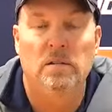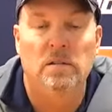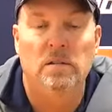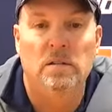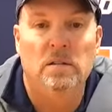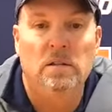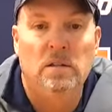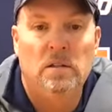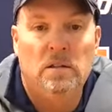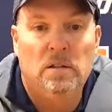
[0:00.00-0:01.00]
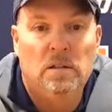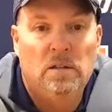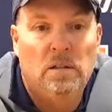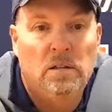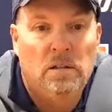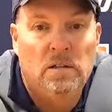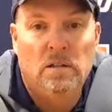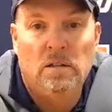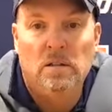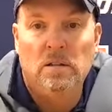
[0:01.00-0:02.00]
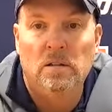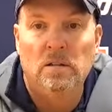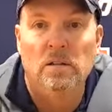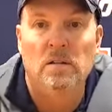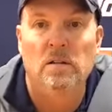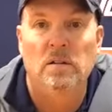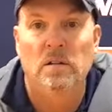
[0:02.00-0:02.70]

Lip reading: [no speech]